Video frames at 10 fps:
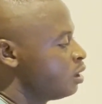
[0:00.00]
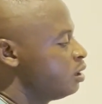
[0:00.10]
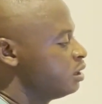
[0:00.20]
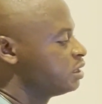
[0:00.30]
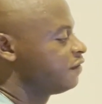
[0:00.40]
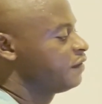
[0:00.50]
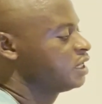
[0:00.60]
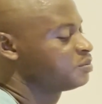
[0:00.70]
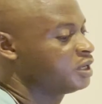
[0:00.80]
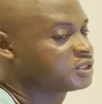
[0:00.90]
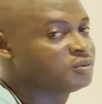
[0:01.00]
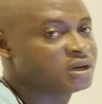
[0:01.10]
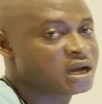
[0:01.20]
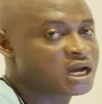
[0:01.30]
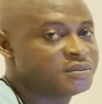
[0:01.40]
is the first breast milk
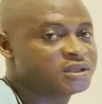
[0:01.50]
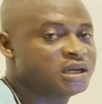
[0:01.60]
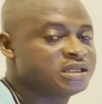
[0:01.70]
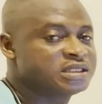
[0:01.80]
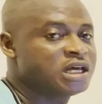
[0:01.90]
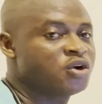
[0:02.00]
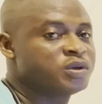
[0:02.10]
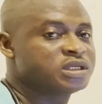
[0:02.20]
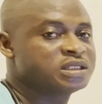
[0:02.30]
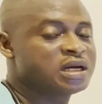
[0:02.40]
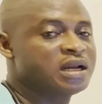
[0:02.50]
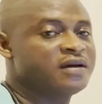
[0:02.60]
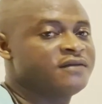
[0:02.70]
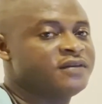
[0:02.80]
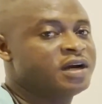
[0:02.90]
that comes out, and it's yellowish in color,
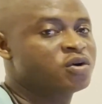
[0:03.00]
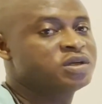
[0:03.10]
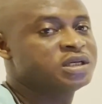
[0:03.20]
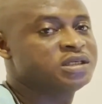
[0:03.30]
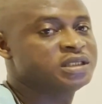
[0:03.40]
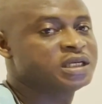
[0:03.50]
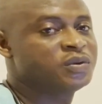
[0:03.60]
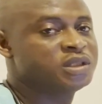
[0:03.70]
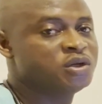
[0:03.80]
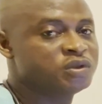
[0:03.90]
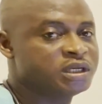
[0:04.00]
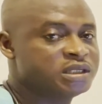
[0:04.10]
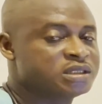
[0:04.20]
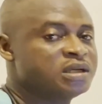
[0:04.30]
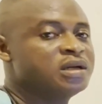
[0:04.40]
very concentrated with
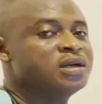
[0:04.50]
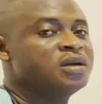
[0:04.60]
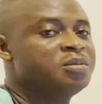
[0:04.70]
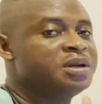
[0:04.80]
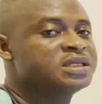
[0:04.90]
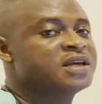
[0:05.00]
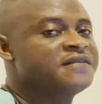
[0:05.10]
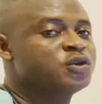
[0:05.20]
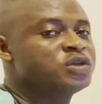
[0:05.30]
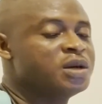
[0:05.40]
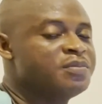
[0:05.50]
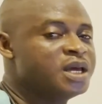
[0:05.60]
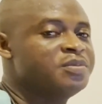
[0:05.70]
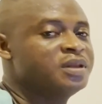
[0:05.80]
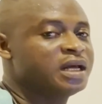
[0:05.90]
nutrients. Please give it to the
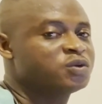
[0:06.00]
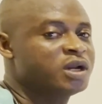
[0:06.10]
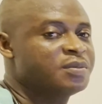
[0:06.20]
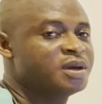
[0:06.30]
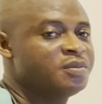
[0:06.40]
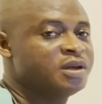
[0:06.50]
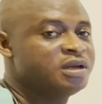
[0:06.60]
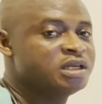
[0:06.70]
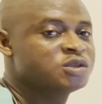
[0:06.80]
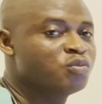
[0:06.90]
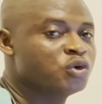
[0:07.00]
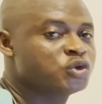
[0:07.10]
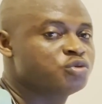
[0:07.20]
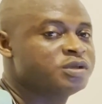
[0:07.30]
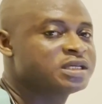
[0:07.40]
baby. That's what the baby needs most,
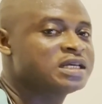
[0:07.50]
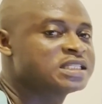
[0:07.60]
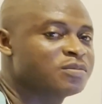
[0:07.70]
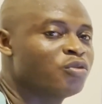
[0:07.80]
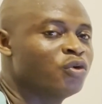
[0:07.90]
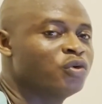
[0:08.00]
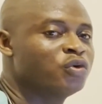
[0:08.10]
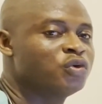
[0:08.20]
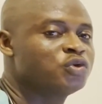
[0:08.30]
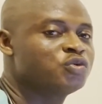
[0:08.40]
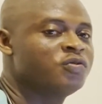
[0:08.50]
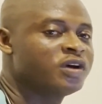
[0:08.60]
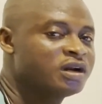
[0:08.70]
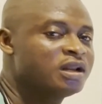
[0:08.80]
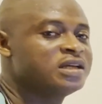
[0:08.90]
to be sensible, to be
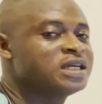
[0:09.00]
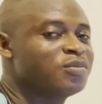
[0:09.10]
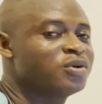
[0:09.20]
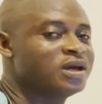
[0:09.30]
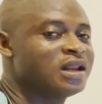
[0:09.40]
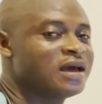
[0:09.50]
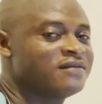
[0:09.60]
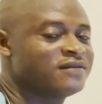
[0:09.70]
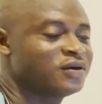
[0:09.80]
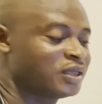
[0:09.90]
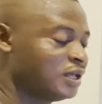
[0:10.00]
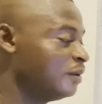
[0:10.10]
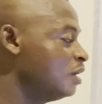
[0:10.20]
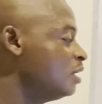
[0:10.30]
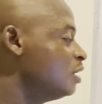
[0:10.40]
very knowledgeable in life. Okay,
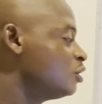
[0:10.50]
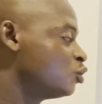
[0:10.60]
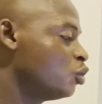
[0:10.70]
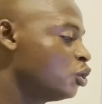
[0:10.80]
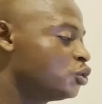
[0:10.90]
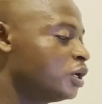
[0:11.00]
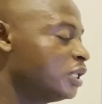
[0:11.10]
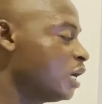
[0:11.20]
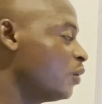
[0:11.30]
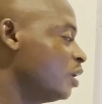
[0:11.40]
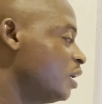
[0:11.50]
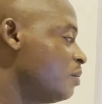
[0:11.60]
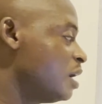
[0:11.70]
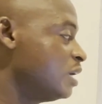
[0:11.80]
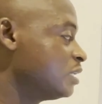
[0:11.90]
so don't throw it away, the
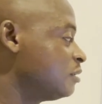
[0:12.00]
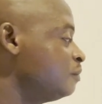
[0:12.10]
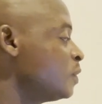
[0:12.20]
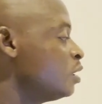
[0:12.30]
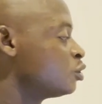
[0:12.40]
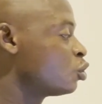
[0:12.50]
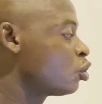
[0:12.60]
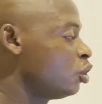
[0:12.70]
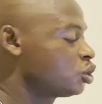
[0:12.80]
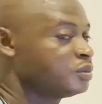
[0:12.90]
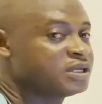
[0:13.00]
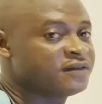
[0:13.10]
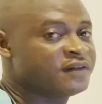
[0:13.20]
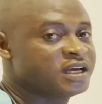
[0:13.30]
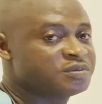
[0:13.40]
mothers. So colostrum is the
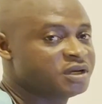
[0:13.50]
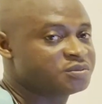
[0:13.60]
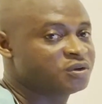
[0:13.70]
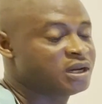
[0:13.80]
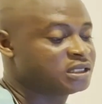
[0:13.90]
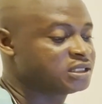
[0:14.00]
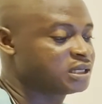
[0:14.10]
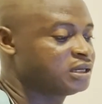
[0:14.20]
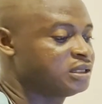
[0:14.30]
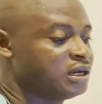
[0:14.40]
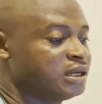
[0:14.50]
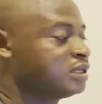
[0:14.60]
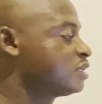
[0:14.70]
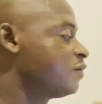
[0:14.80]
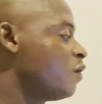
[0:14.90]
first breast milk that is secreted, and
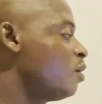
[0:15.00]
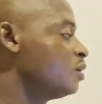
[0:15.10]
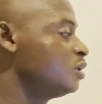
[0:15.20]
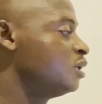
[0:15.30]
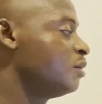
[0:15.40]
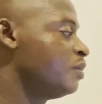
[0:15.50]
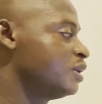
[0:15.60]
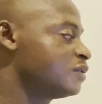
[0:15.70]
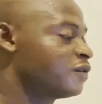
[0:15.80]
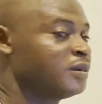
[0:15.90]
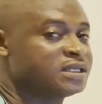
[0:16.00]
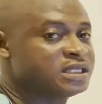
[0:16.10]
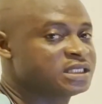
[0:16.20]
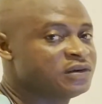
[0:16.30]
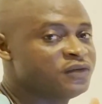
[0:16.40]
it's formed in the breast from the
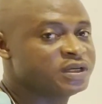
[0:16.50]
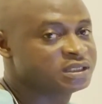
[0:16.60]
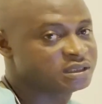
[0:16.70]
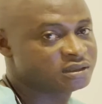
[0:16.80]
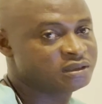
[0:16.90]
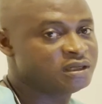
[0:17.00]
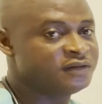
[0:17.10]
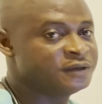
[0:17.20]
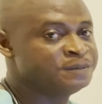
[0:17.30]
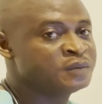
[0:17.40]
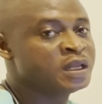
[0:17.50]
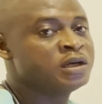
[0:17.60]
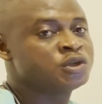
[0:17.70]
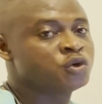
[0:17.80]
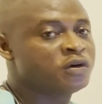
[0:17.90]
16 weeks of delivery.
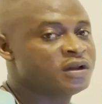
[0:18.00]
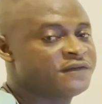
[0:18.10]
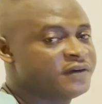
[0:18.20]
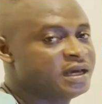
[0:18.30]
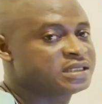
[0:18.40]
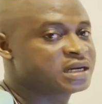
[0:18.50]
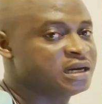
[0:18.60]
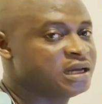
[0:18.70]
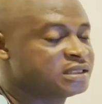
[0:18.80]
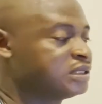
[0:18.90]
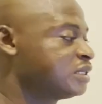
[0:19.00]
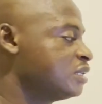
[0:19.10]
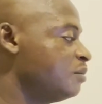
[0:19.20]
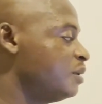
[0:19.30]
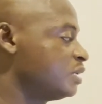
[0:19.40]
So the first 3 days, this is
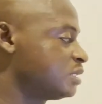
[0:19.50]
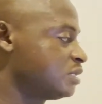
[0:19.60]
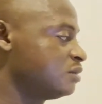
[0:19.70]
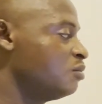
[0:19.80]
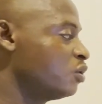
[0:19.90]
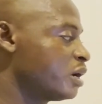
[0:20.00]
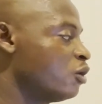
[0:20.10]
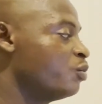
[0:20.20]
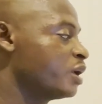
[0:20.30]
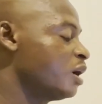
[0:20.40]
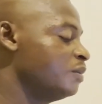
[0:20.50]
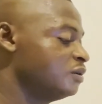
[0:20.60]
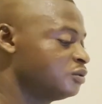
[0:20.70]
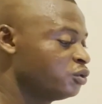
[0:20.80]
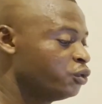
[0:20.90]
the breast milk that will be coming.
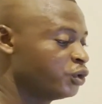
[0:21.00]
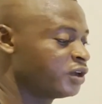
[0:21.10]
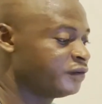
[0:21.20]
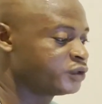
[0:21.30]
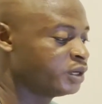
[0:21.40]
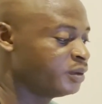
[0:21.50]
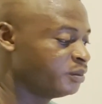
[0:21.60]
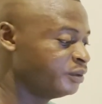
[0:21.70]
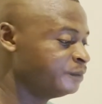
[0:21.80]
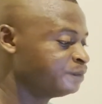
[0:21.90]
So you give it to the baby,